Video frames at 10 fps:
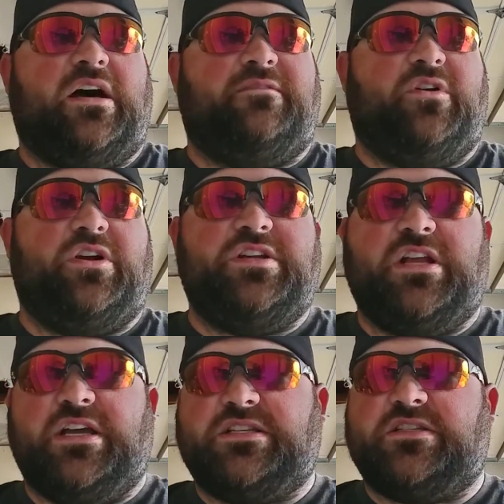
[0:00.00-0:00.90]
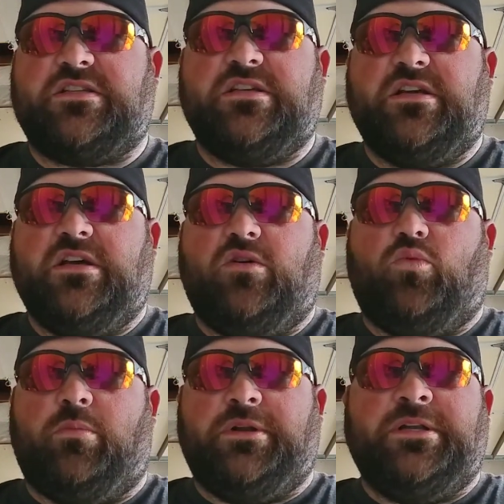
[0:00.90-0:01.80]
Very nice
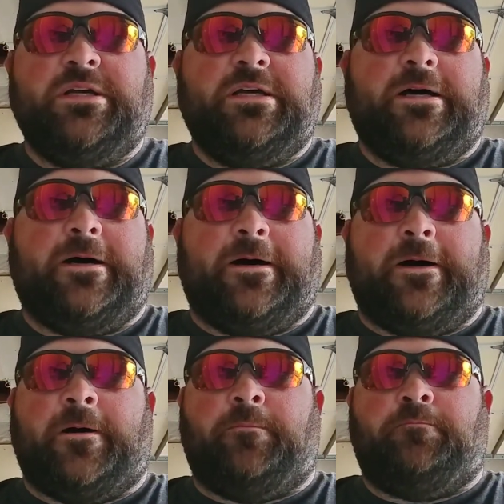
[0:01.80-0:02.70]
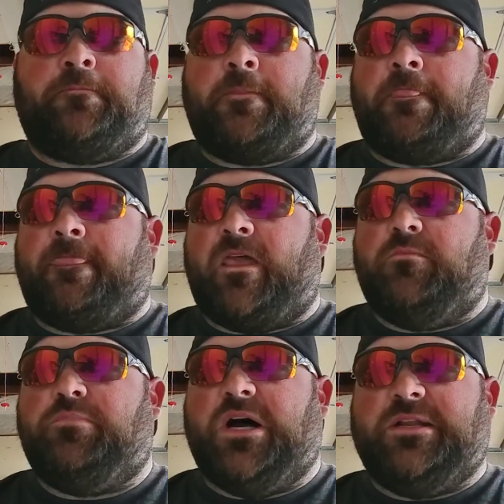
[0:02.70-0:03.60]
woman.
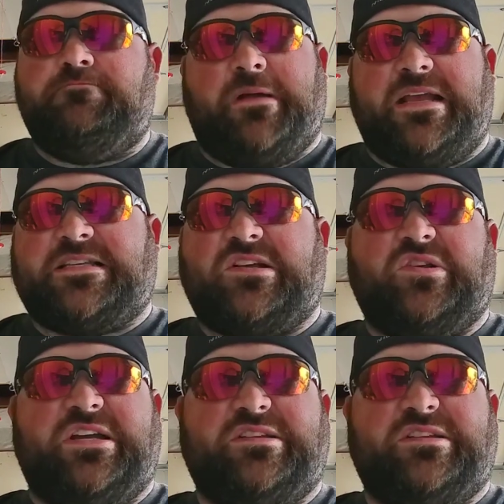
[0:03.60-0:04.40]
But basically,